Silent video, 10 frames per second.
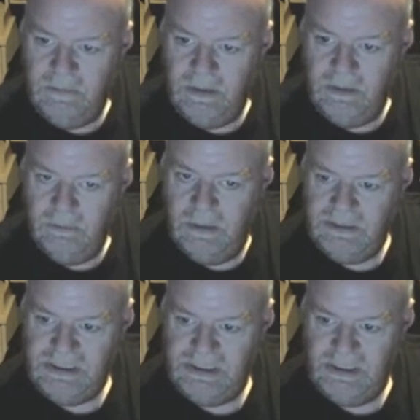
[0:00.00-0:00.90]

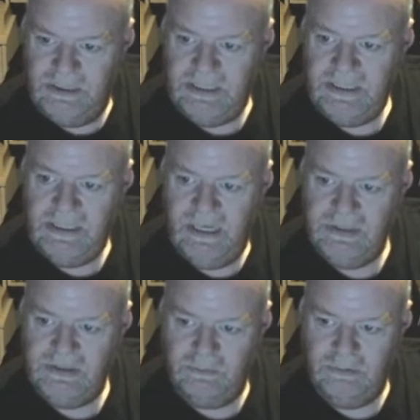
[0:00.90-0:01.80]
Parallax says you need to get your
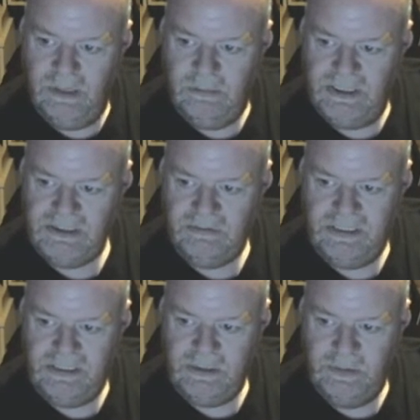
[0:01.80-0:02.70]
hands on Brian May's
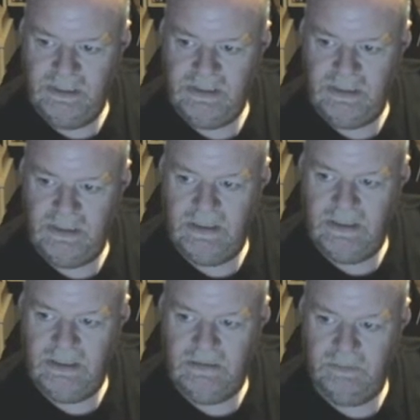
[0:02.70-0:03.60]
3D Queen
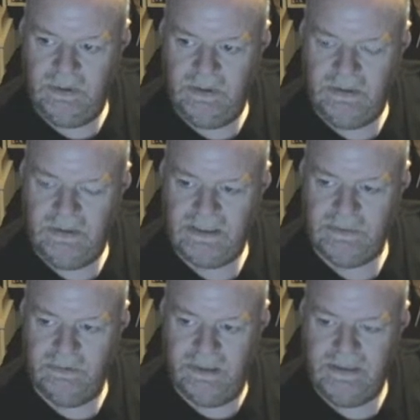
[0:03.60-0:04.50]
book. It's
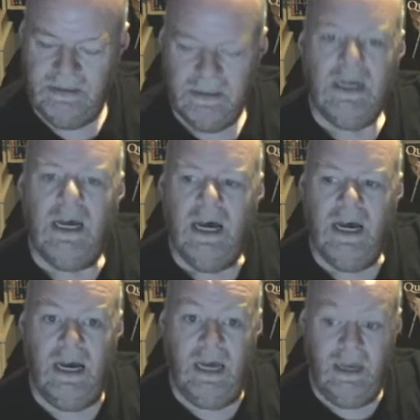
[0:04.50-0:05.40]
brilliant.
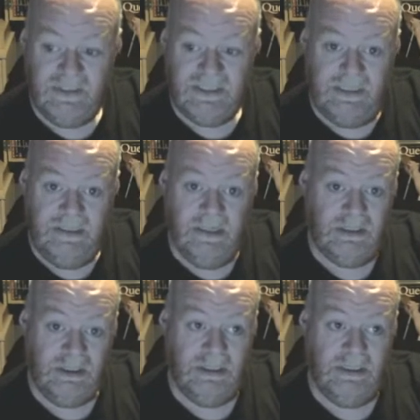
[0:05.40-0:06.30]
I have seen it
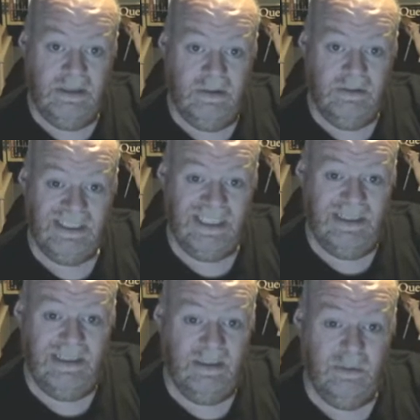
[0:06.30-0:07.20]
actually on
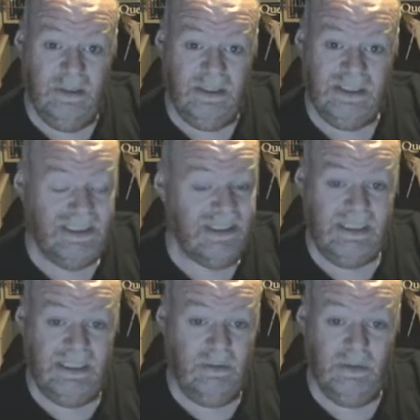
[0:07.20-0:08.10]
sale in the works, and I
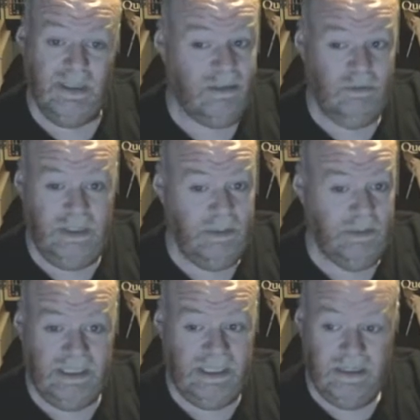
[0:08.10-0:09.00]
tell you what, I really
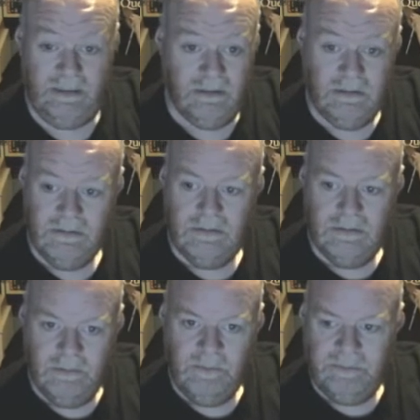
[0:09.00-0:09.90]
want to get it.
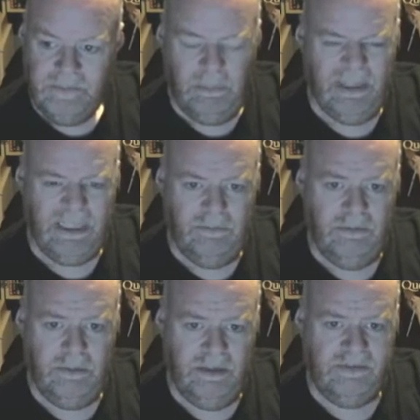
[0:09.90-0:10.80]
Might get for my birthday